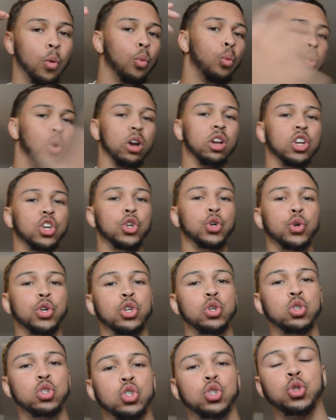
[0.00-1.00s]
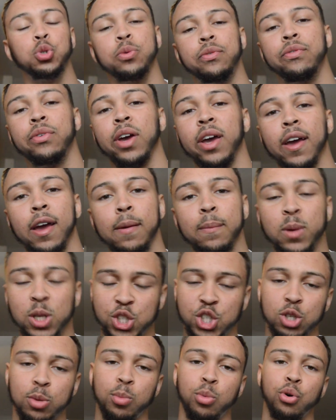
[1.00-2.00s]
What it do, YouTube fam?
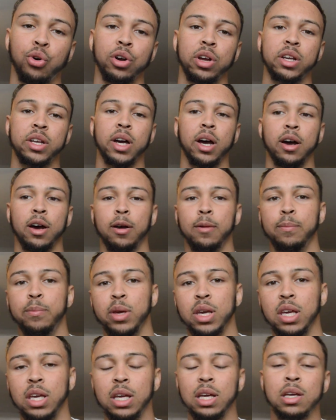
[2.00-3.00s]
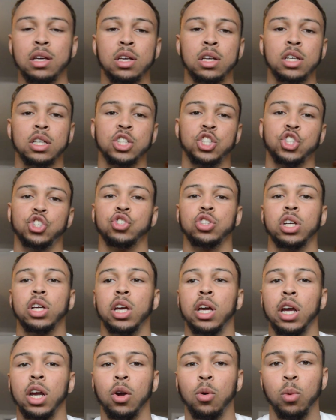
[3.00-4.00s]
It's your boy Don B, straight
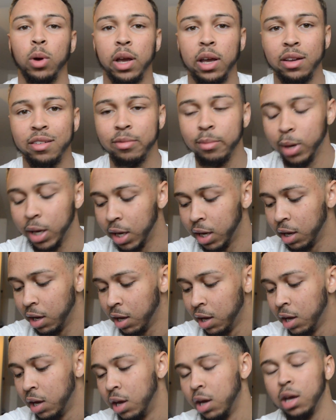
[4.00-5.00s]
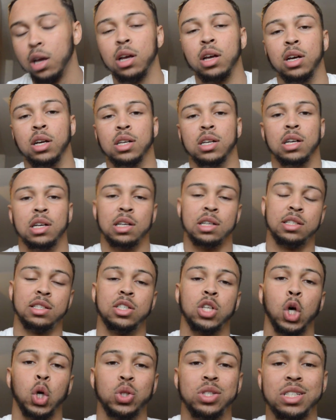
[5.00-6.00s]
hair wave man.
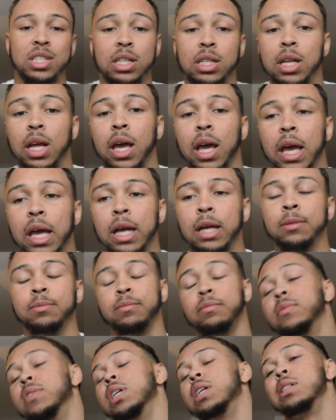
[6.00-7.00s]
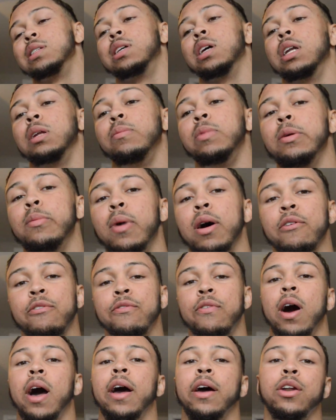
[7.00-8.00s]
So today is gonna be my
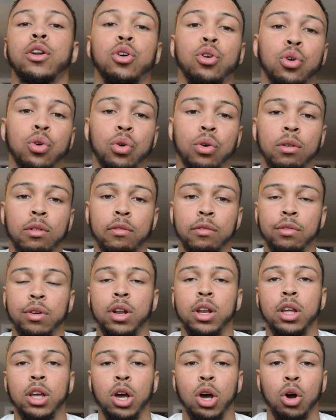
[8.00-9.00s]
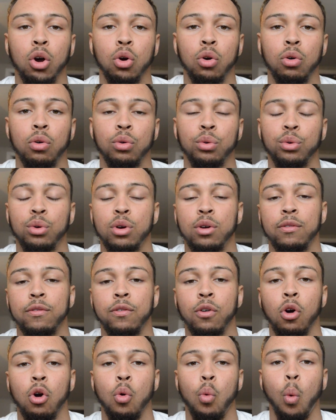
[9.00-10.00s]
final video
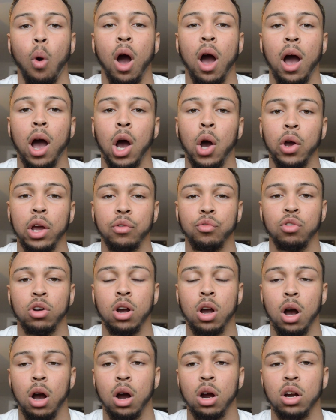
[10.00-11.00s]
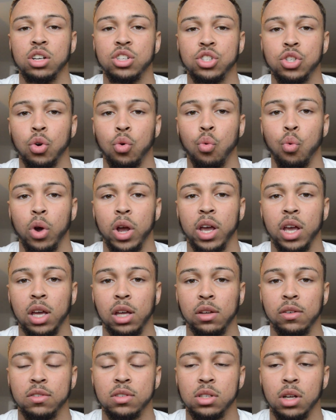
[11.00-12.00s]
for a while in regards to
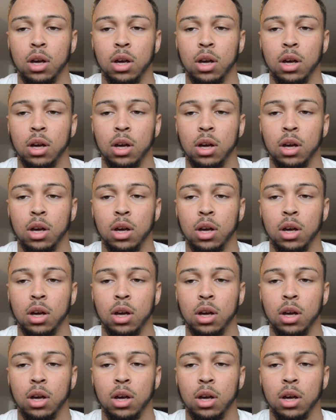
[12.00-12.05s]
waves.